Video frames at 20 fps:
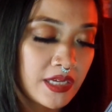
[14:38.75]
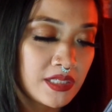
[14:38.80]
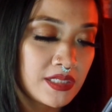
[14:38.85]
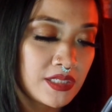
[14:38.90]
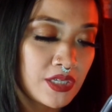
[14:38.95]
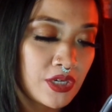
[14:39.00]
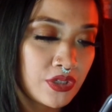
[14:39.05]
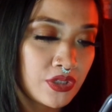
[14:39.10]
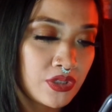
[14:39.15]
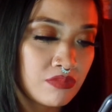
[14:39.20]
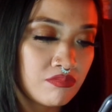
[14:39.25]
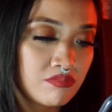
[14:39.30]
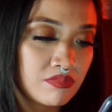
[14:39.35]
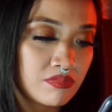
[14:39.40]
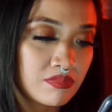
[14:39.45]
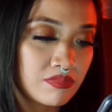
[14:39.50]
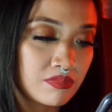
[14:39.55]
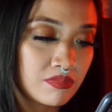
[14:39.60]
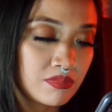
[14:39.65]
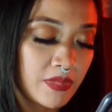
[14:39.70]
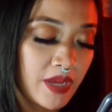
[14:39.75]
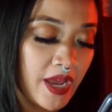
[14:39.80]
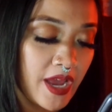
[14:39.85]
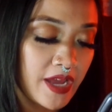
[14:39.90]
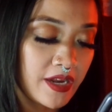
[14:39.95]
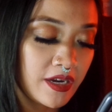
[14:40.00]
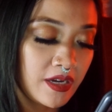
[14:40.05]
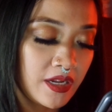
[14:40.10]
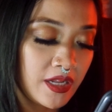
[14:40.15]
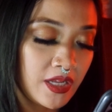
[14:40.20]
started
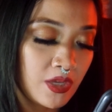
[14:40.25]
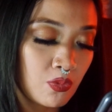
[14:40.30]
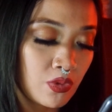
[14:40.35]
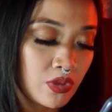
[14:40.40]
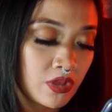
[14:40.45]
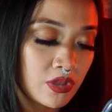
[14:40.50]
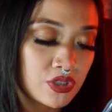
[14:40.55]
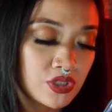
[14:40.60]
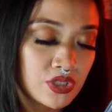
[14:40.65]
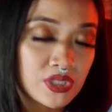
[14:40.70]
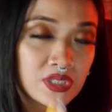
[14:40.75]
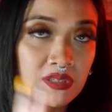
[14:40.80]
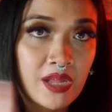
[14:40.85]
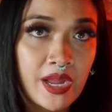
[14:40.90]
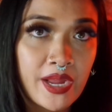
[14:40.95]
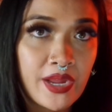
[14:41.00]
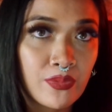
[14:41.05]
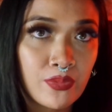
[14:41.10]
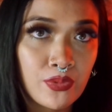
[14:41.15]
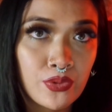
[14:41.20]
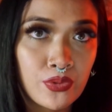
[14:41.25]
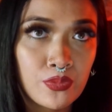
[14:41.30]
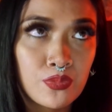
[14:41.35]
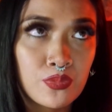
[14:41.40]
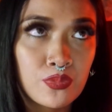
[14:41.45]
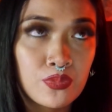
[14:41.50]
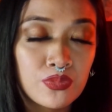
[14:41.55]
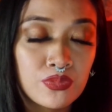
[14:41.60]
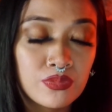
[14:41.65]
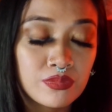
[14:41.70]
editing with just Lightroom
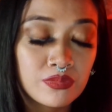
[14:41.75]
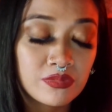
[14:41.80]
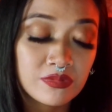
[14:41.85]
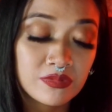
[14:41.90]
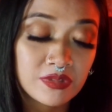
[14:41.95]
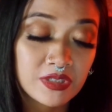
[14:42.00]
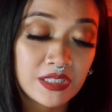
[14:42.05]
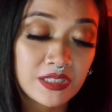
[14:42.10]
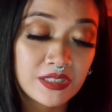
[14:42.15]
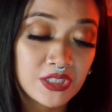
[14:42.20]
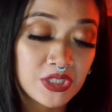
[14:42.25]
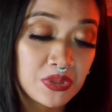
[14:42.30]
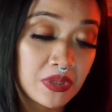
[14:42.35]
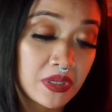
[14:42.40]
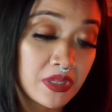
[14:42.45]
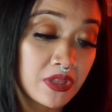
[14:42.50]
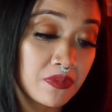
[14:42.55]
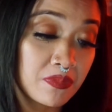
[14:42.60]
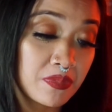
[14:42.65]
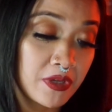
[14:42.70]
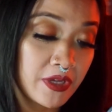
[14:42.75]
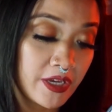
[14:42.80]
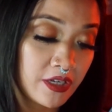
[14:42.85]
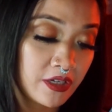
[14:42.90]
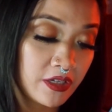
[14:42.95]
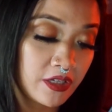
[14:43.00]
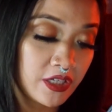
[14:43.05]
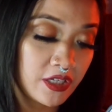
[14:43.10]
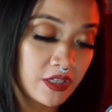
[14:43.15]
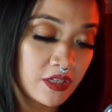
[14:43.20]
in the
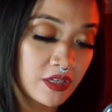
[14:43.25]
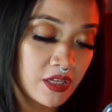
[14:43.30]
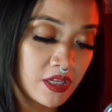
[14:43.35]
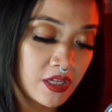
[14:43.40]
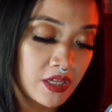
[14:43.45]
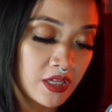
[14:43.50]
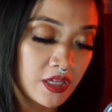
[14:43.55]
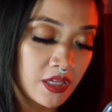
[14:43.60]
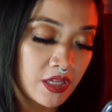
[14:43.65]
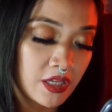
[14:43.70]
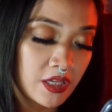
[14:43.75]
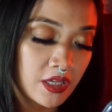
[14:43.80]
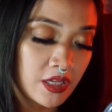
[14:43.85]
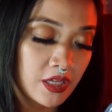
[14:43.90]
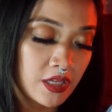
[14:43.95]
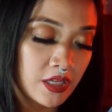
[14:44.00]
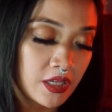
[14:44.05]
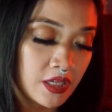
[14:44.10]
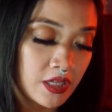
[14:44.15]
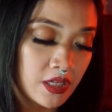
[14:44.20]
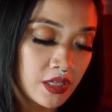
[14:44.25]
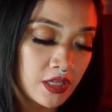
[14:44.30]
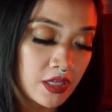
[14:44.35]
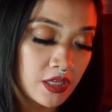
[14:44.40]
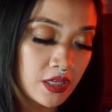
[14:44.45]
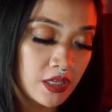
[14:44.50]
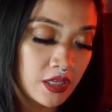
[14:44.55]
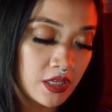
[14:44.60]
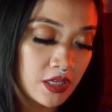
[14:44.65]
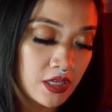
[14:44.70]
beginning,
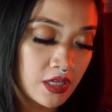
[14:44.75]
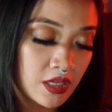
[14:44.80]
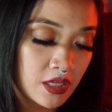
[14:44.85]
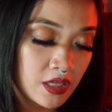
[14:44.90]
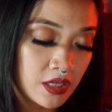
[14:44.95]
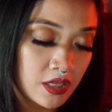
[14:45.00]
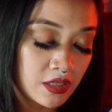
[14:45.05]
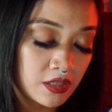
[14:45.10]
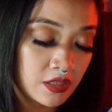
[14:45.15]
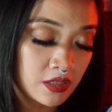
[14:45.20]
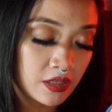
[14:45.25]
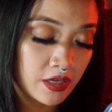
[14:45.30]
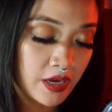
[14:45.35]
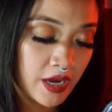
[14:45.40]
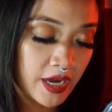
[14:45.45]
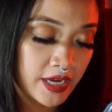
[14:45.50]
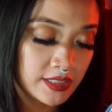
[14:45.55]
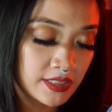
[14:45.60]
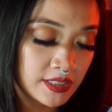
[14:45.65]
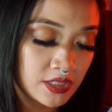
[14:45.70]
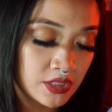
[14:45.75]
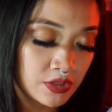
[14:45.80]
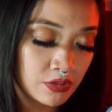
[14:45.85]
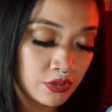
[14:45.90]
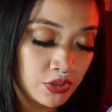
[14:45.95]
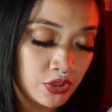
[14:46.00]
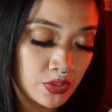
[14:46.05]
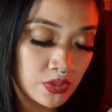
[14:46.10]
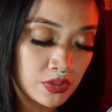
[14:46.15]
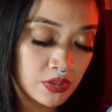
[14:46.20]
and I still
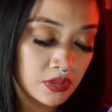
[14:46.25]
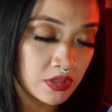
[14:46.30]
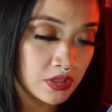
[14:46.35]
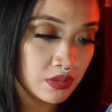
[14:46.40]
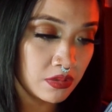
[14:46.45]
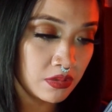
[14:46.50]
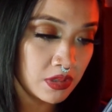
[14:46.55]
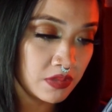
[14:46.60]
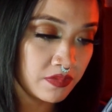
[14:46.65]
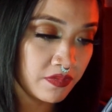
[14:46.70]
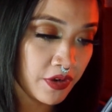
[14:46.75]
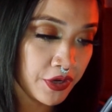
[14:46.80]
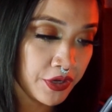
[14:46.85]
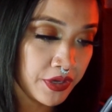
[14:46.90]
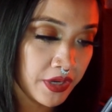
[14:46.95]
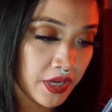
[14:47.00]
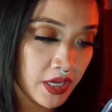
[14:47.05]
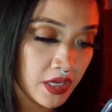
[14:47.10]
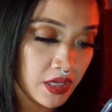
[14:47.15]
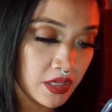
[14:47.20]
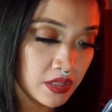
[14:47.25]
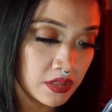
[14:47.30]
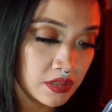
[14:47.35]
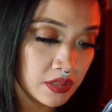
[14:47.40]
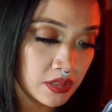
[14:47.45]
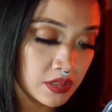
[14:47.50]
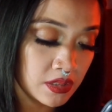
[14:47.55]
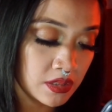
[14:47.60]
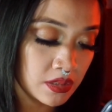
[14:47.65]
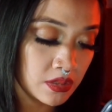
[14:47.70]
use it till this very day because
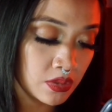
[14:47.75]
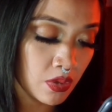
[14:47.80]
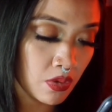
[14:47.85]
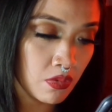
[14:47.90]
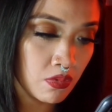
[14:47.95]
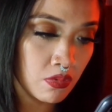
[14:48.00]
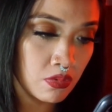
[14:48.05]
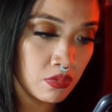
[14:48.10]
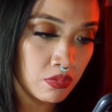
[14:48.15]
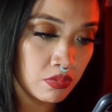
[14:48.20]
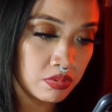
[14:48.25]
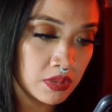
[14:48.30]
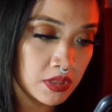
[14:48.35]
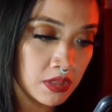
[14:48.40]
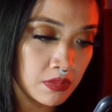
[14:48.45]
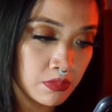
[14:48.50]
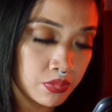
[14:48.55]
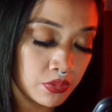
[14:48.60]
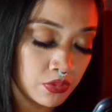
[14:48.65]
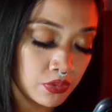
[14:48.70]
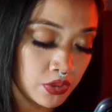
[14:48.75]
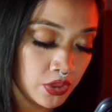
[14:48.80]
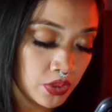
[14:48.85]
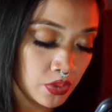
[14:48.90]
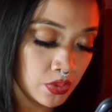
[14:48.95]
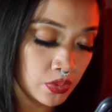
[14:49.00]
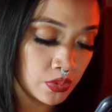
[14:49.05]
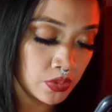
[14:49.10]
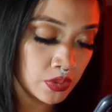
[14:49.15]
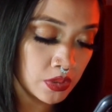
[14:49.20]
it's so simple to
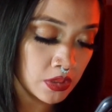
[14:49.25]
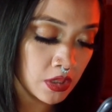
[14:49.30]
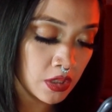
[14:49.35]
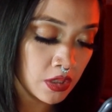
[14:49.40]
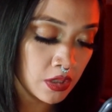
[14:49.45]
use,